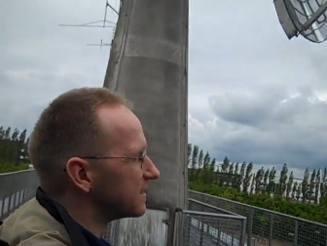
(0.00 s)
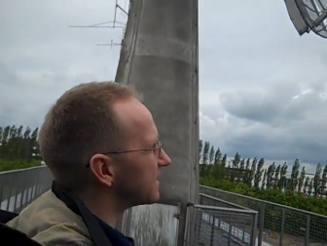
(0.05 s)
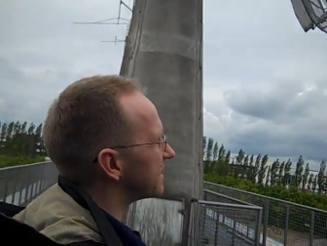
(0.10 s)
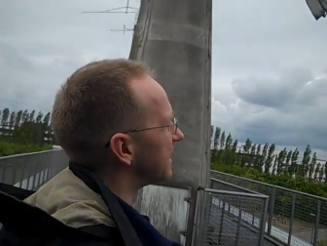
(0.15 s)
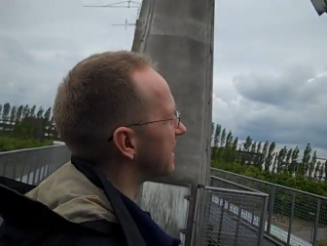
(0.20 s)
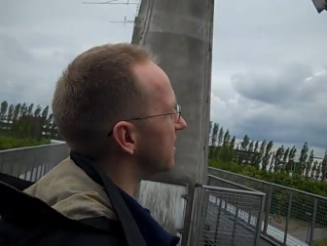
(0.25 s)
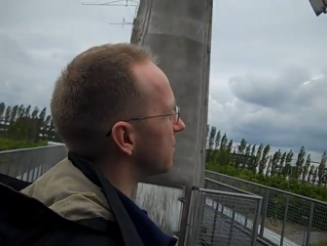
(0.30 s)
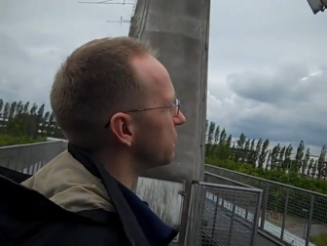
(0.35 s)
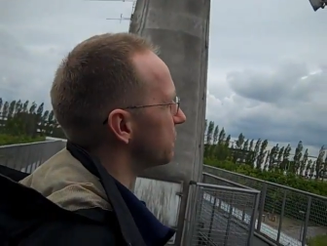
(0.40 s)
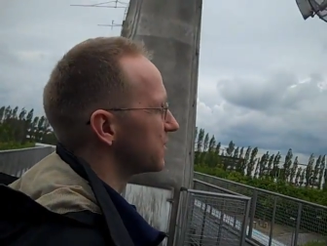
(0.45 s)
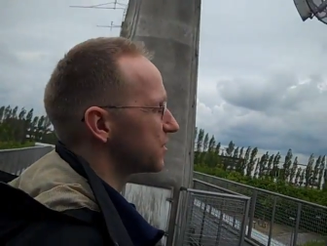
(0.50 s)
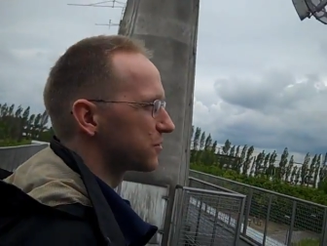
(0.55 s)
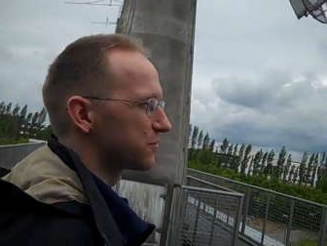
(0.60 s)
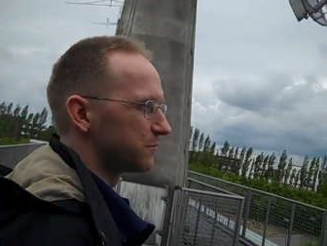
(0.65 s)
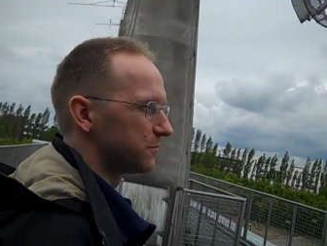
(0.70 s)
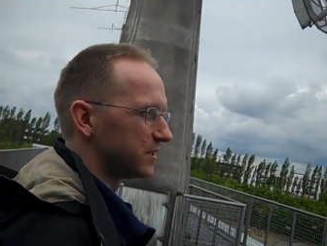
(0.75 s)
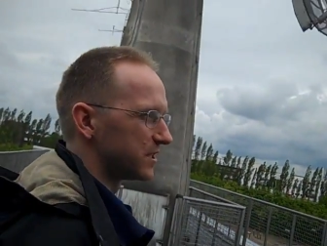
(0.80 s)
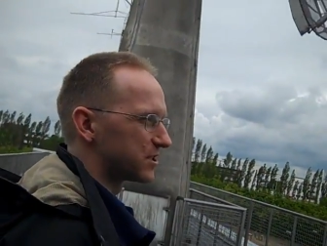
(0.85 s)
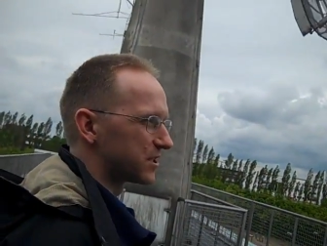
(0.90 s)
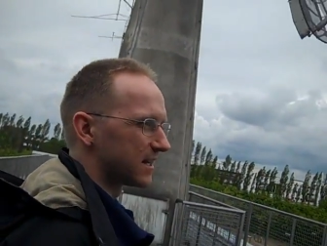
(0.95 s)
antenna
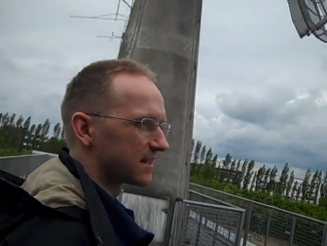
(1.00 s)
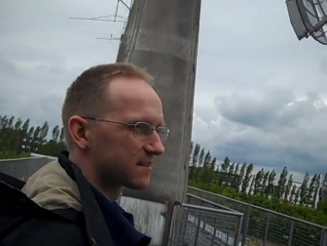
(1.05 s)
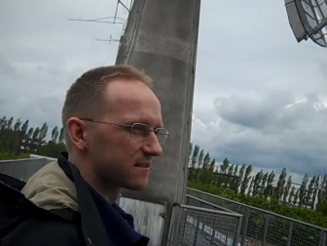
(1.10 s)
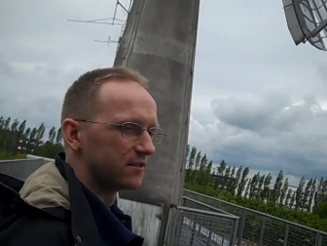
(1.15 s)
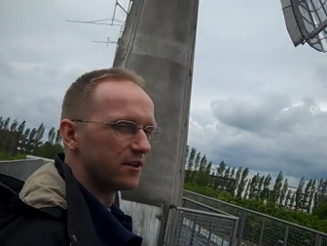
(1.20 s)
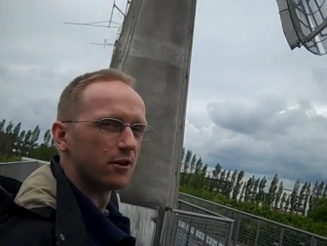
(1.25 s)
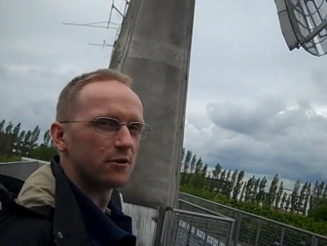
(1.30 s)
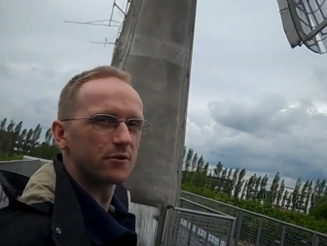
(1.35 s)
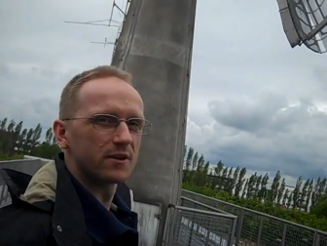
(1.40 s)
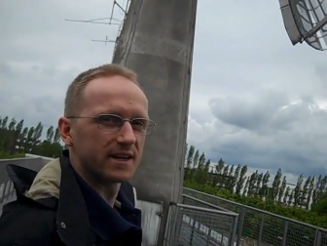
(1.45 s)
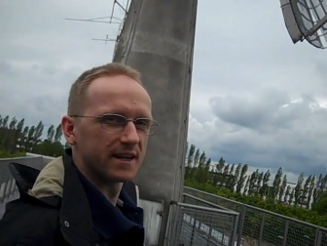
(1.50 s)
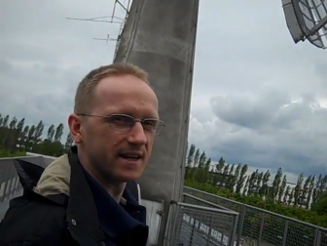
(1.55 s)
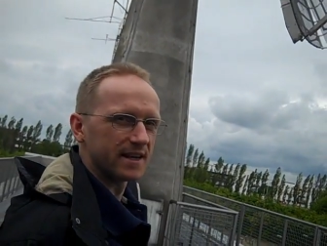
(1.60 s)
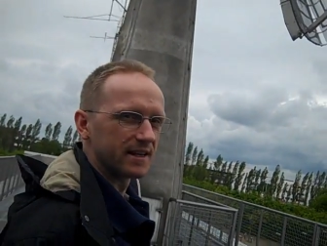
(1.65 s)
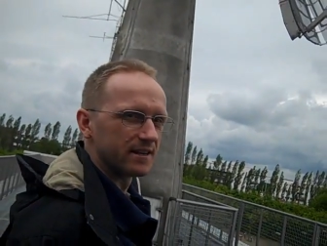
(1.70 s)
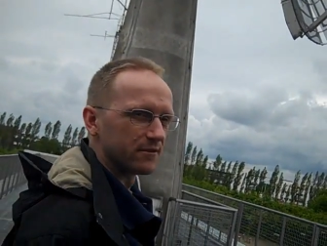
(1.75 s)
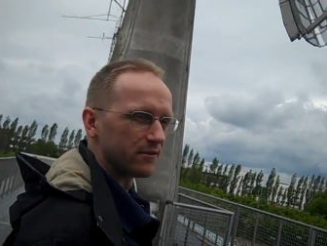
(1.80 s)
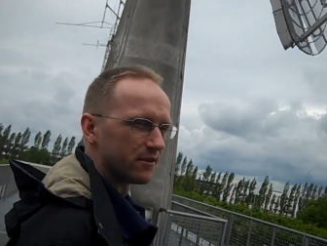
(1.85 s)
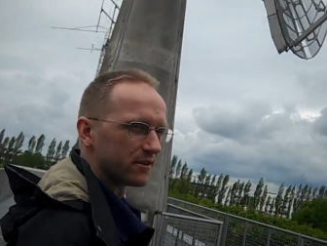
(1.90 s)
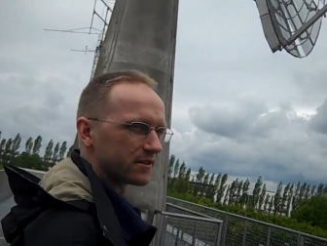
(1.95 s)
which has no
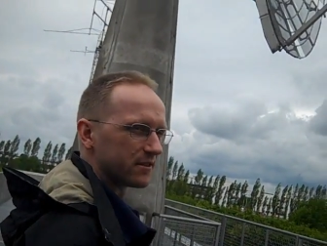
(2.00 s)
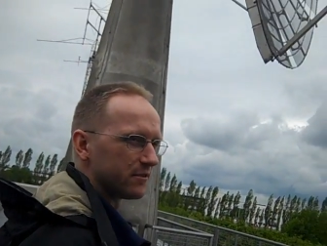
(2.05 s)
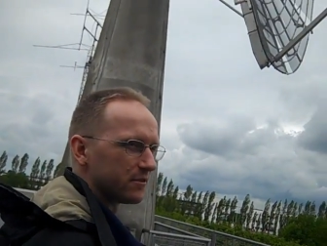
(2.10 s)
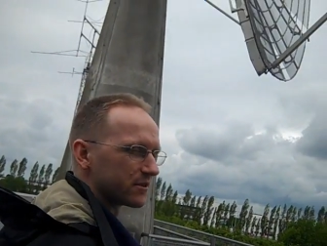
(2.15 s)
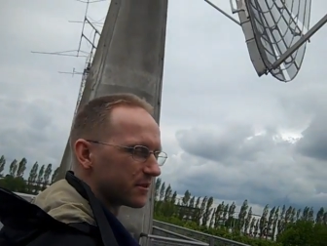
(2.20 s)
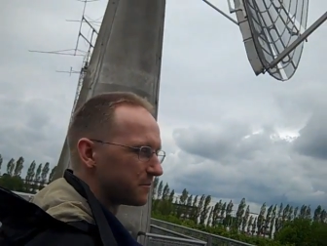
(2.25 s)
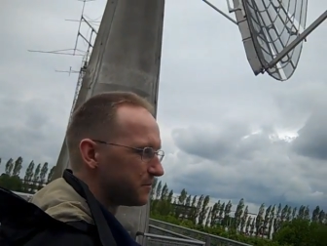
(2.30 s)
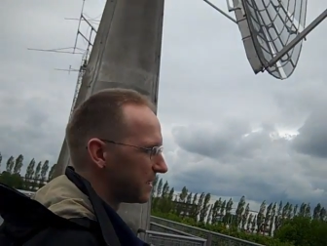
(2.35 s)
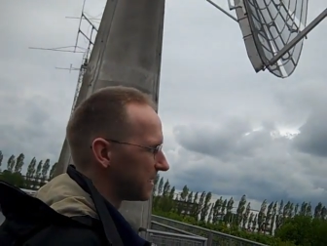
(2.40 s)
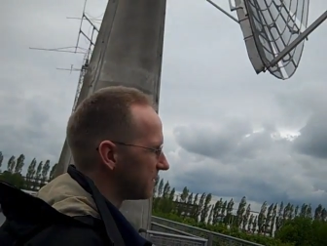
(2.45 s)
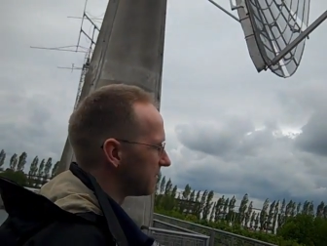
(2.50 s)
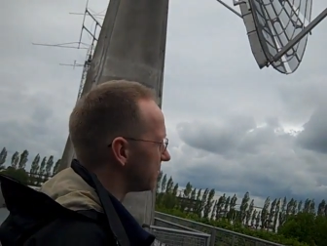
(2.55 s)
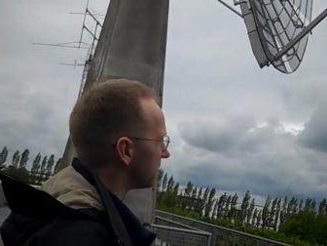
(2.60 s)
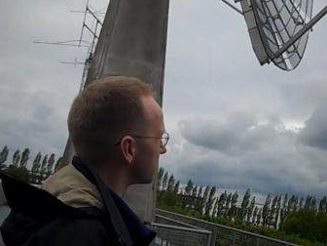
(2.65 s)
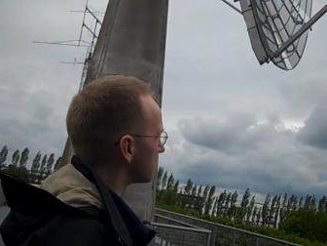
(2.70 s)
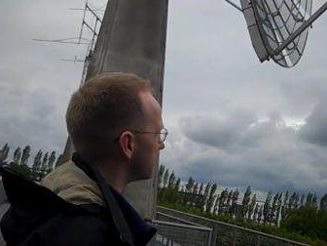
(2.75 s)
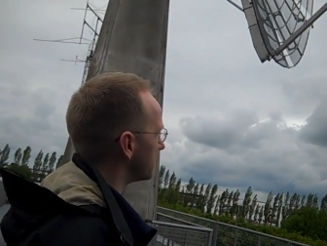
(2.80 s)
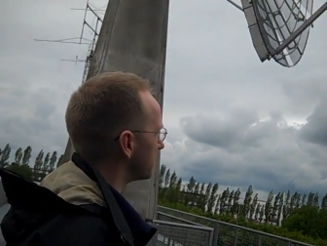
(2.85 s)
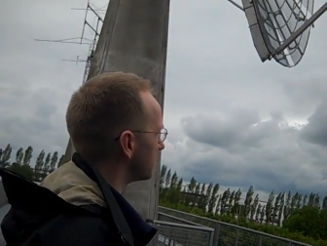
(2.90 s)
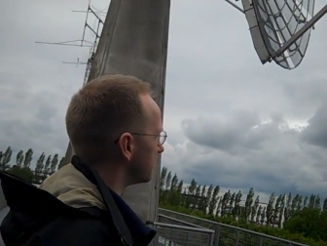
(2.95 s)
gain or
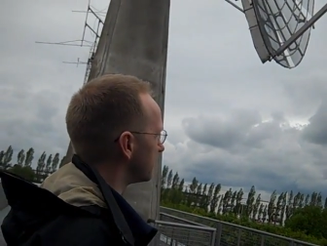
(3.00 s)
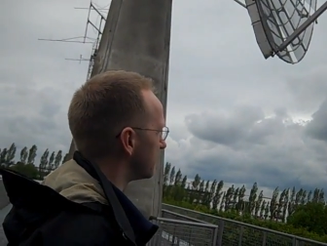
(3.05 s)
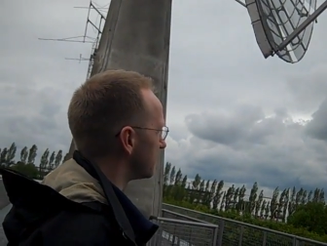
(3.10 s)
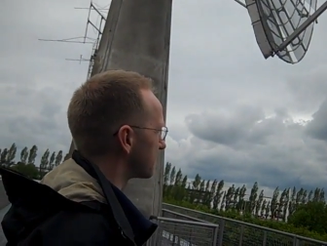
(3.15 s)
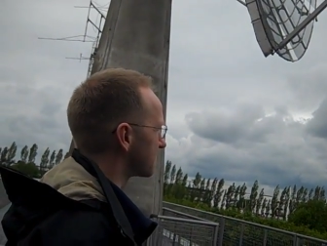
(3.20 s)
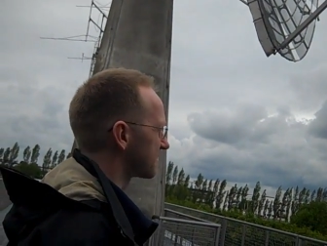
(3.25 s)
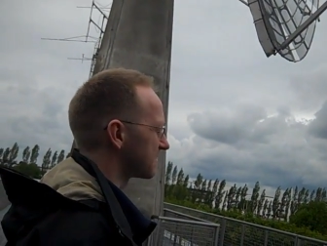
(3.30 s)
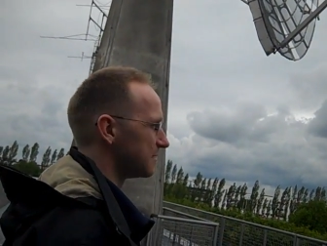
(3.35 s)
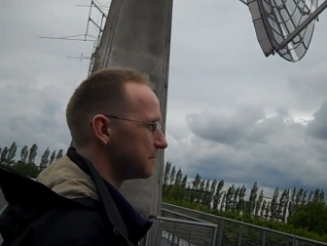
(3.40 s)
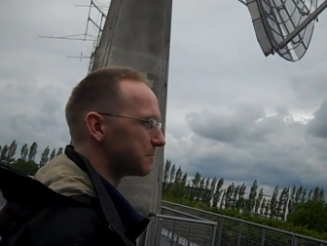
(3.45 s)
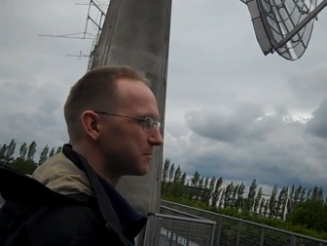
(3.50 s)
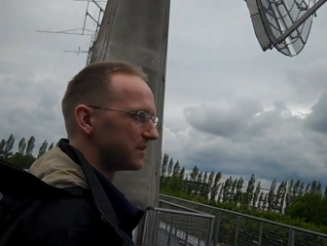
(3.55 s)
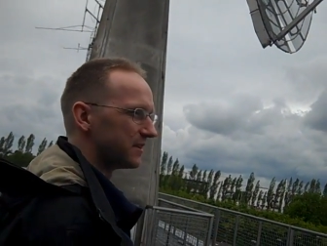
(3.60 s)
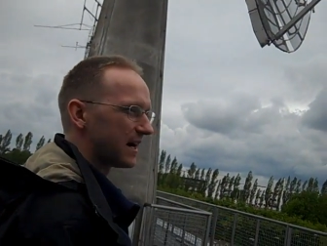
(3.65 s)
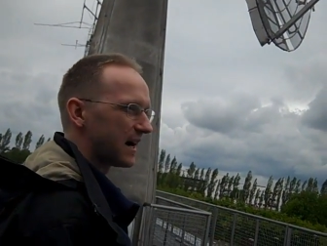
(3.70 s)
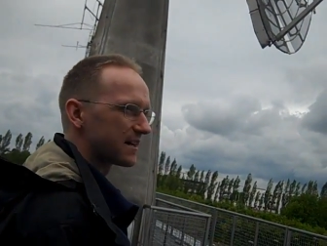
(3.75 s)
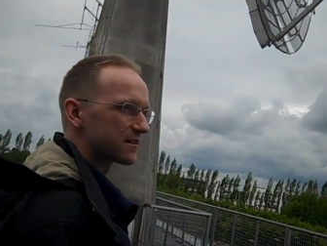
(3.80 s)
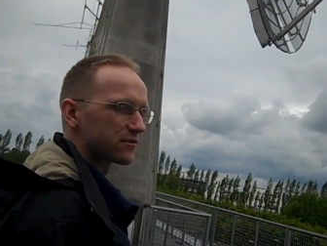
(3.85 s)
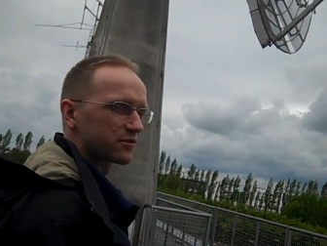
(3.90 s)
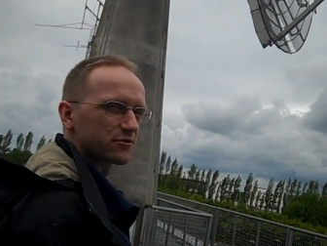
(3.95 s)
a simple
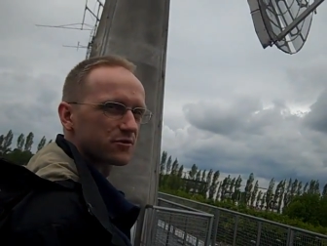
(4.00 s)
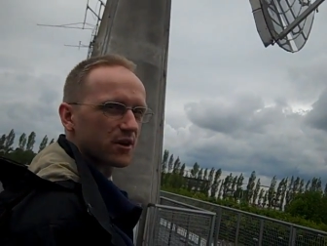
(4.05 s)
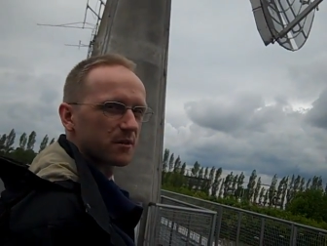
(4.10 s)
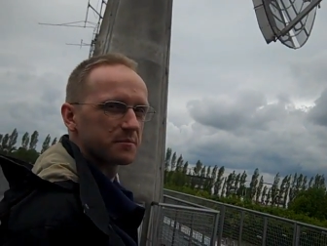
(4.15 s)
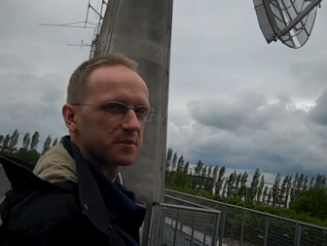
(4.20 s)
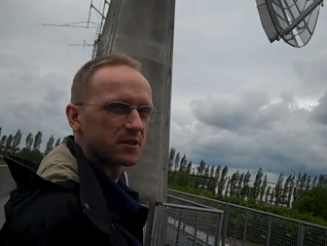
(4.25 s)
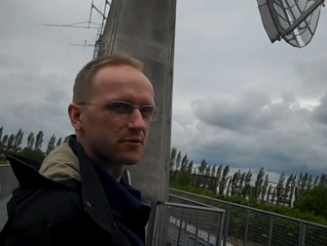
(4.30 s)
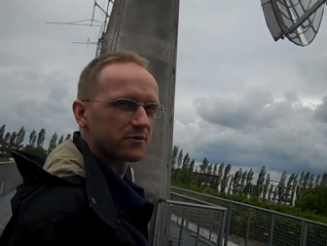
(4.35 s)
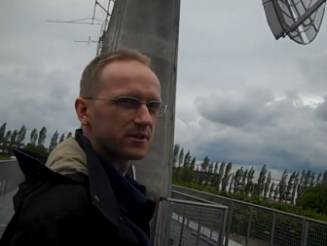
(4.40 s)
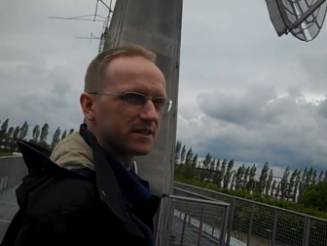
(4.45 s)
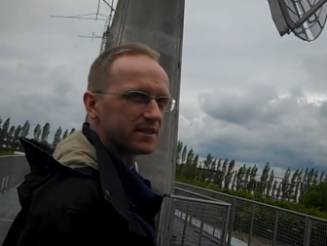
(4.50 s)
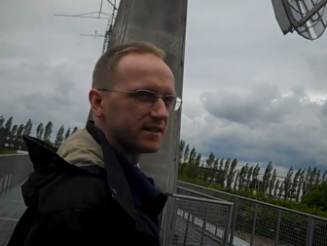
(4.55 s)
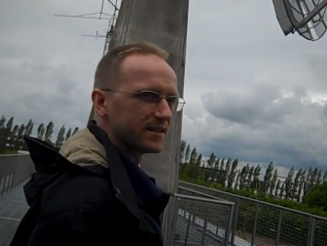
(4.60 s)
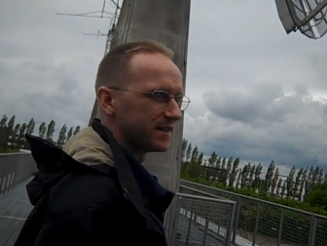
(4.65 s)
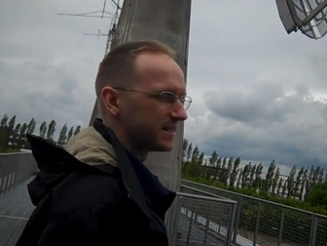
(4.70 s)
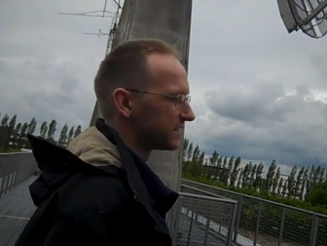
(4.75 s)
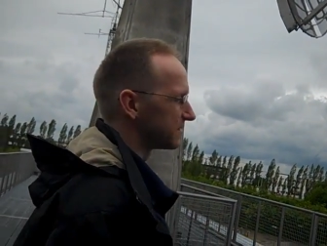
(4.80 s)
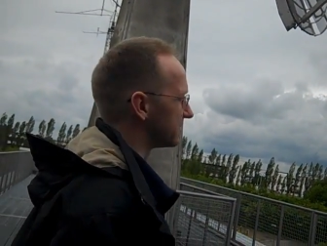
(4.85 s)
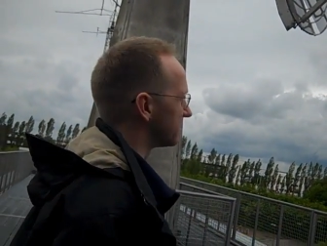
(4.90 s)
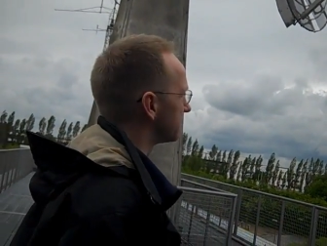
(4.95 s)
isotropic
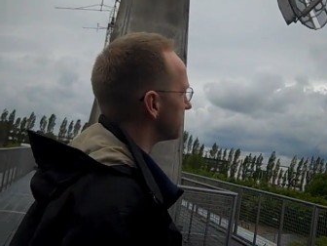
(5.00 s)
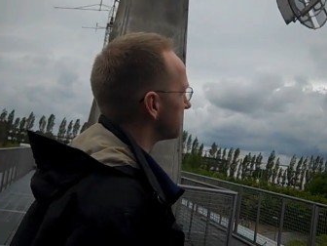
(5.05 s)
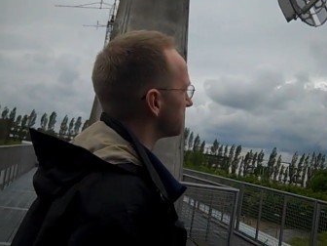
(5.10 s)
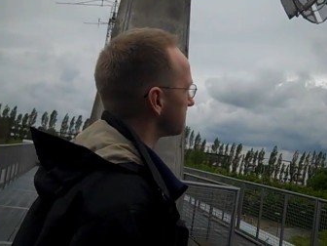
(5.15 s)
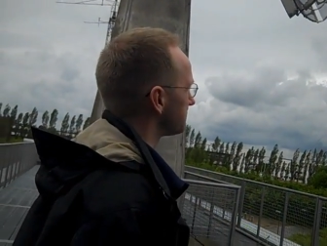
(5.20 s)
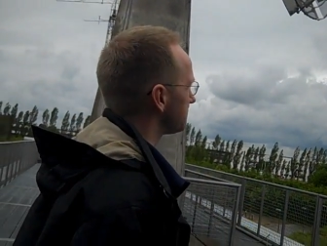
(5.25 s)
radiator.